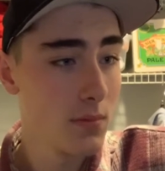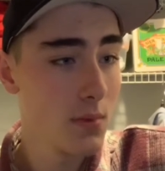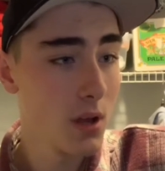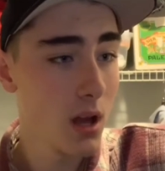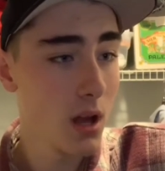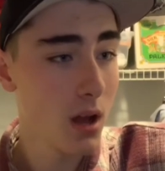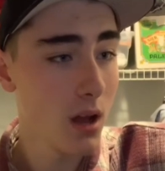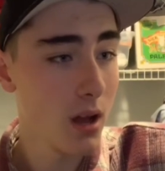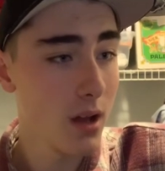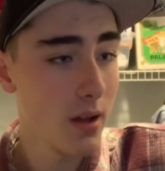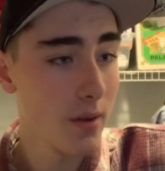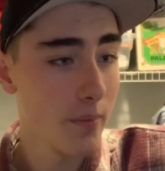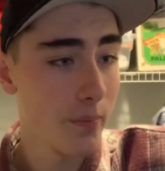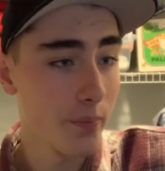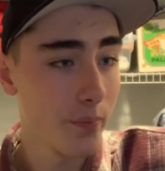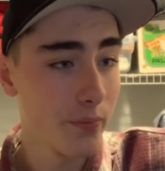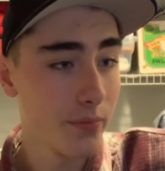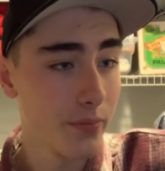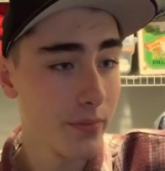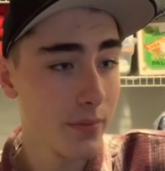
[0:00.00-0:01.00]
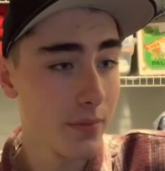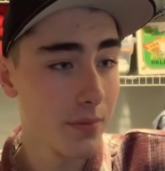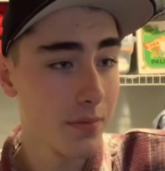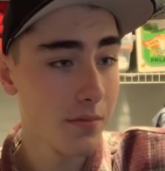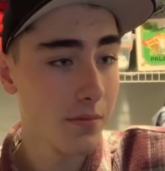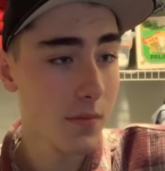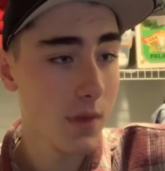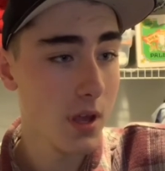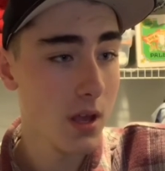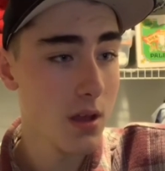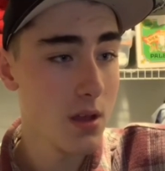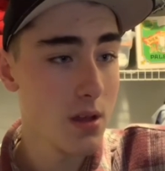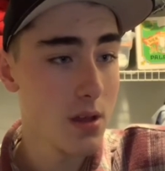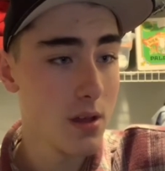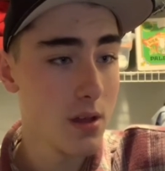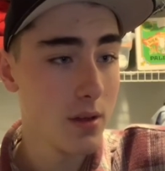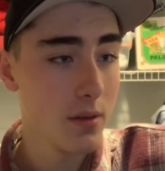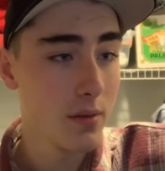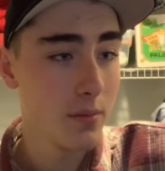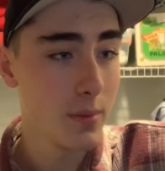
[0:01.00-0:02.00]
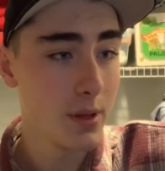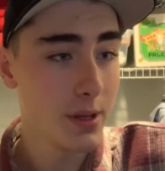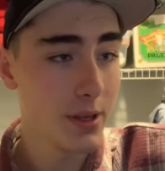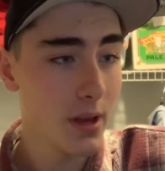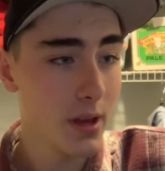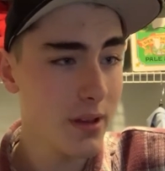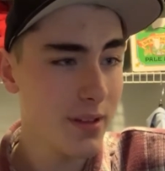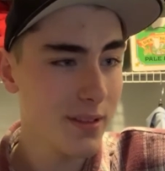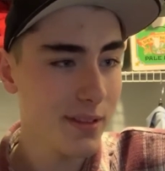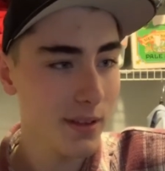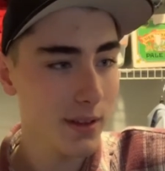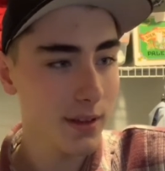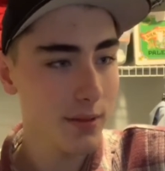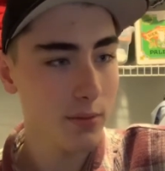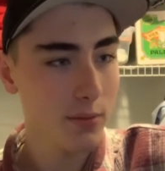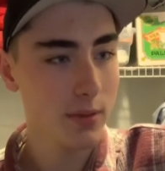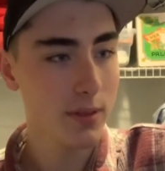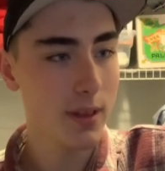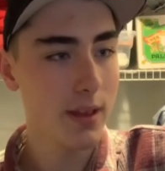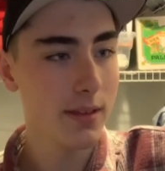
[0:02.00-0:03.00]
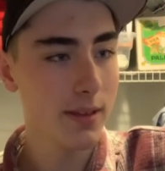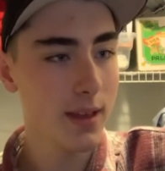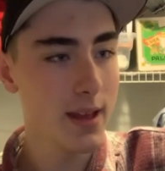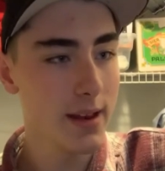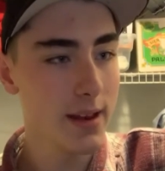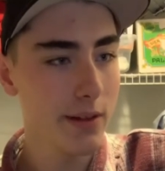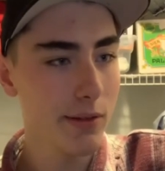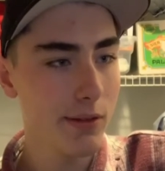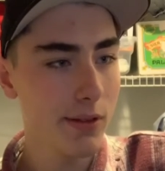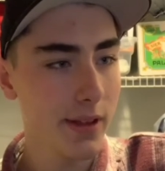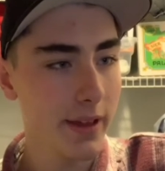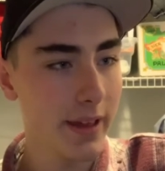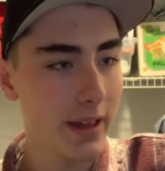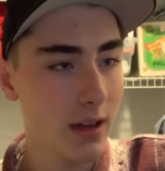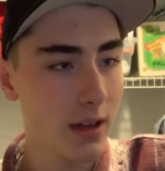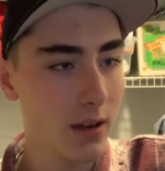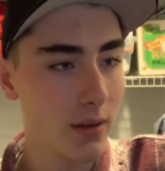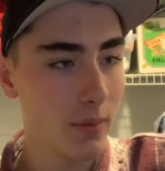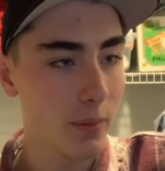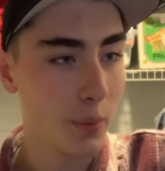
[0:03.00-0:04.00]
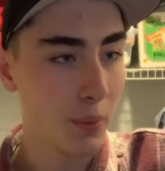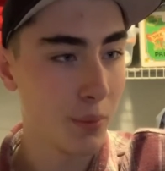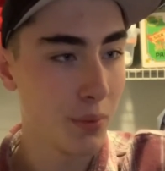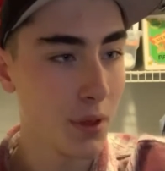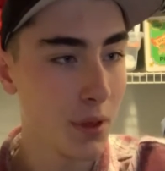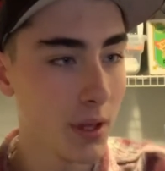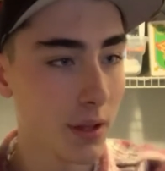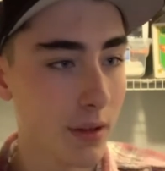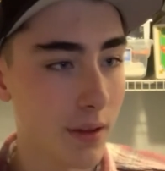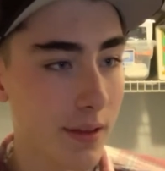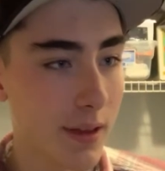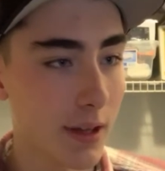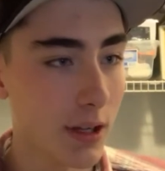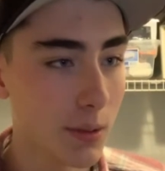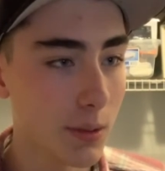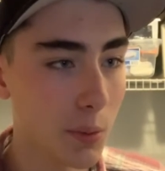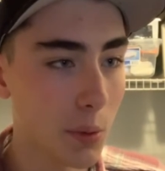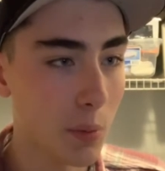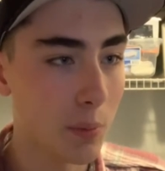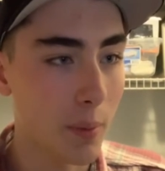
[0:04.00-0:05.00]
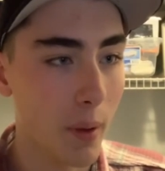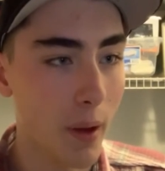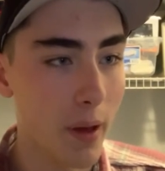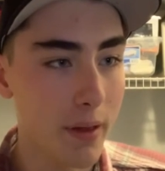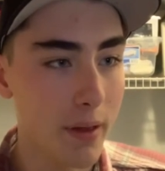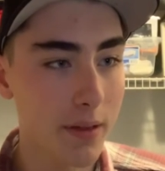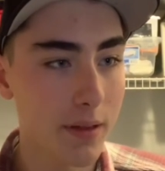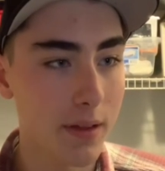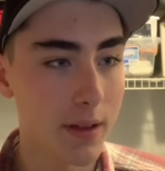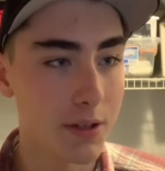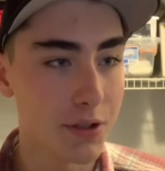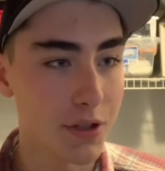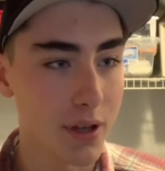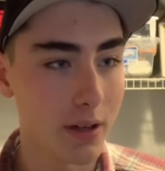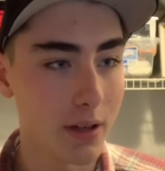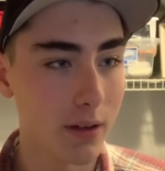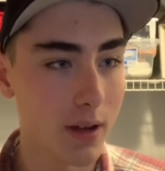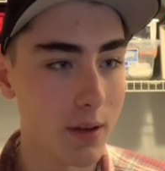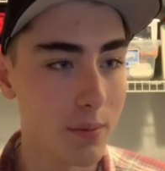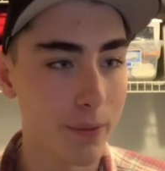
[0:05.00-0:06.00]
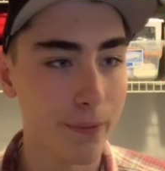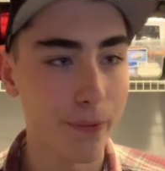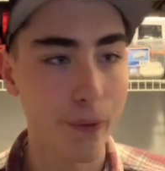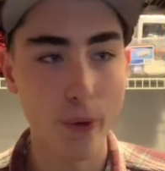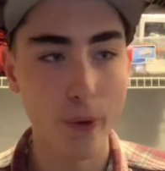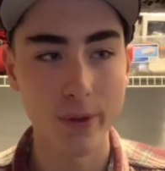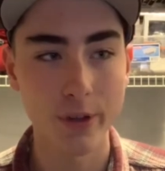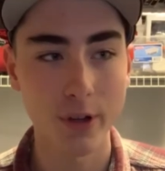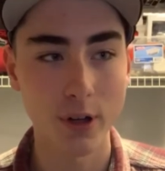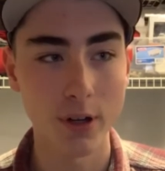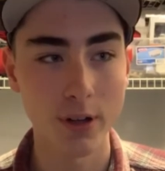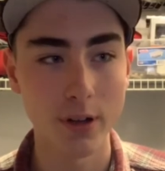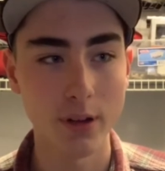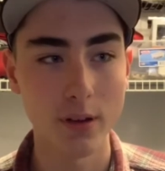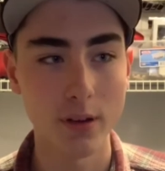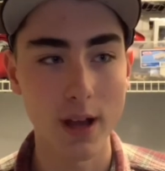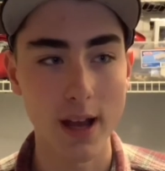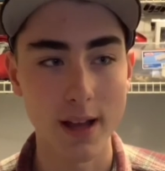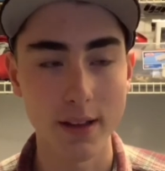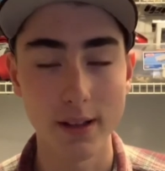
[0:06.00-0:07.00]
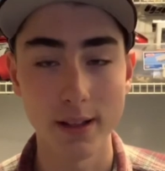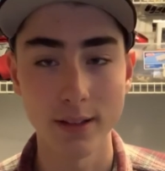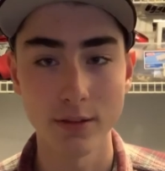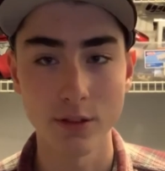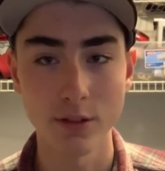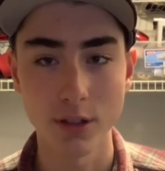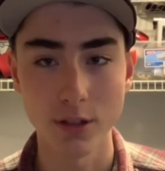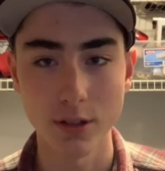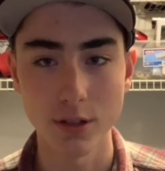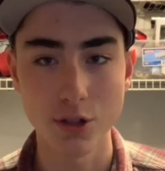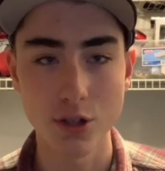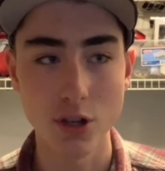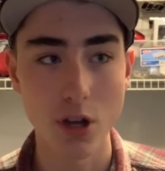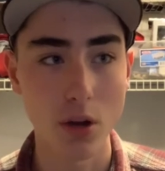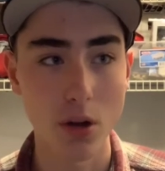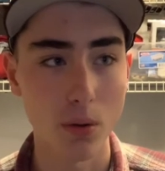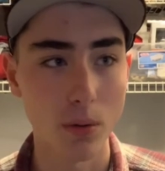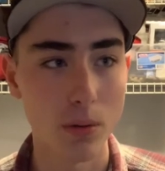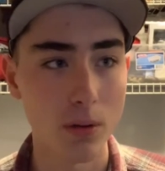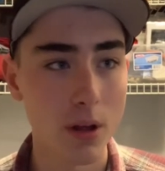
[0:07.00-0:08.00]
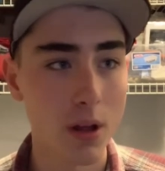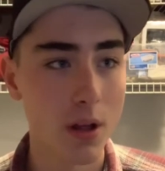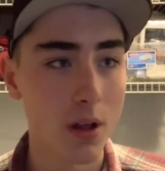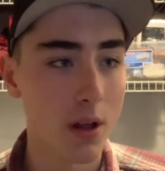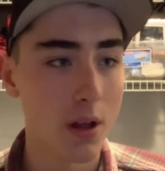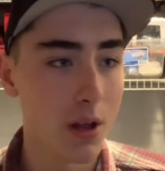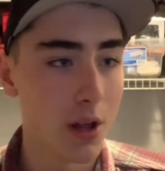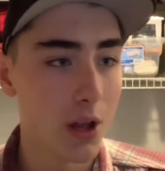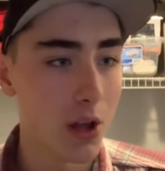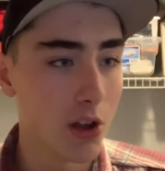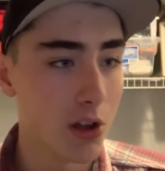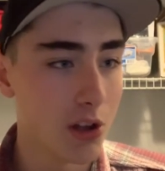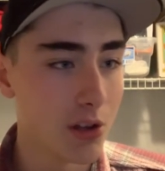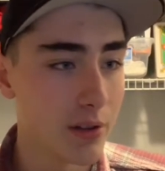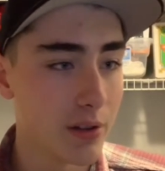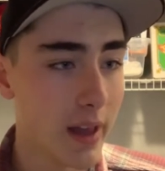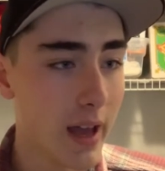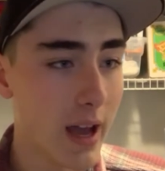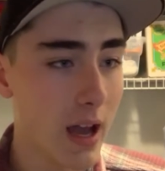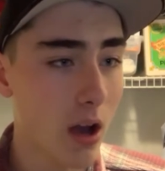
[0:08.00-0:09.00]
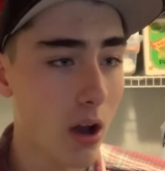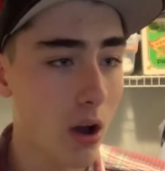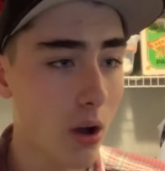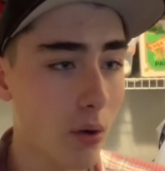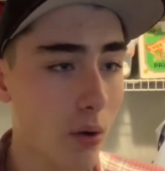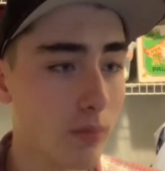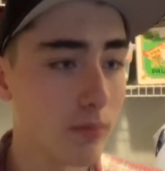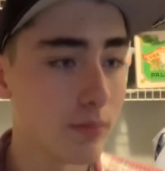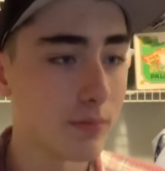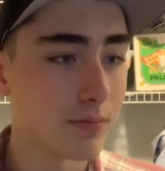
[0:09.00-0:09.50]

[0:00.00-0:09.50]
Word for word: um because if they said it was a um considerable buzz it generated before during at in during the show. Now